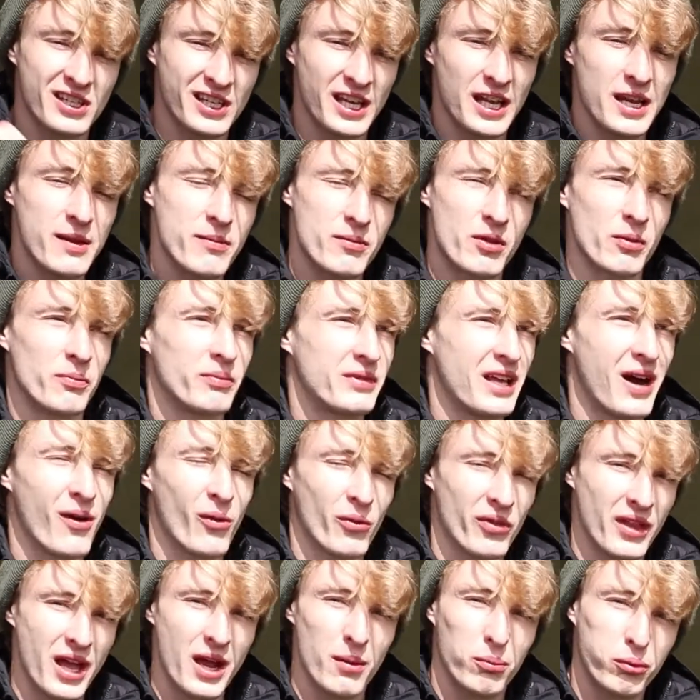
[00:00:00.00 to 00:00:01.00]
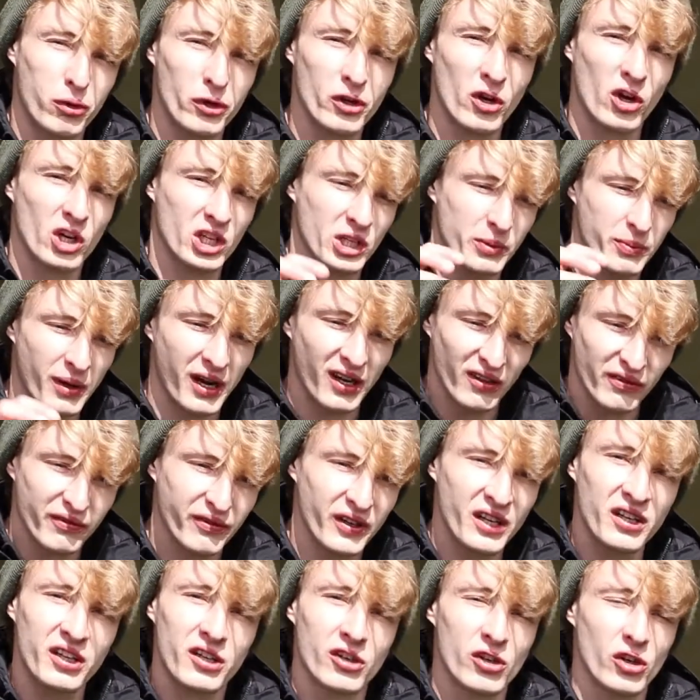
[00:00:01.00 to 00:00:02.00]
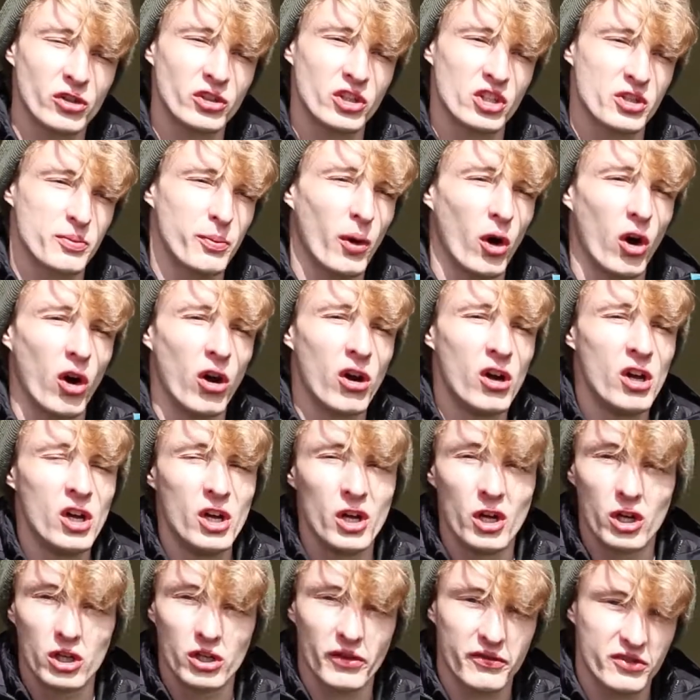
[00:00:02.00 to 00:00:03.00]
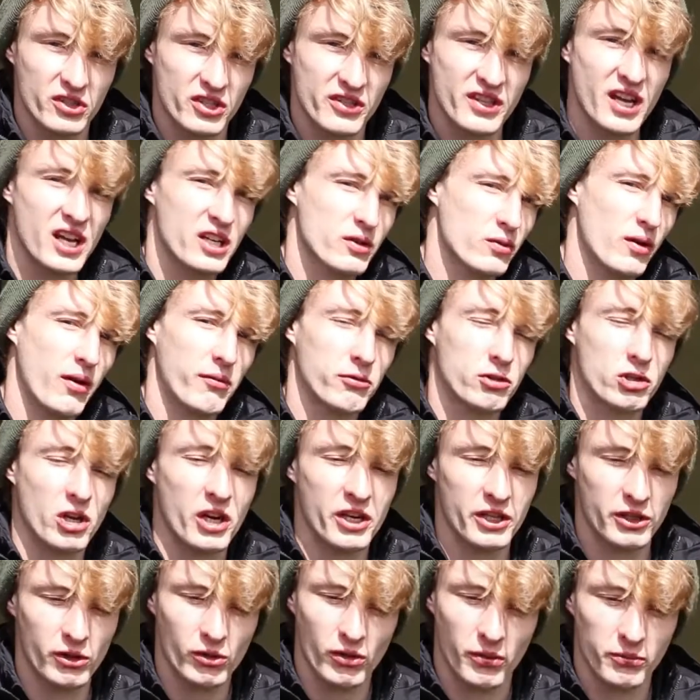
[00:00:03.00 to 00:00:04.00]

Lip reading: keep them down there preoccupied feeding on your spot, and obviously that's what I'm trying to do.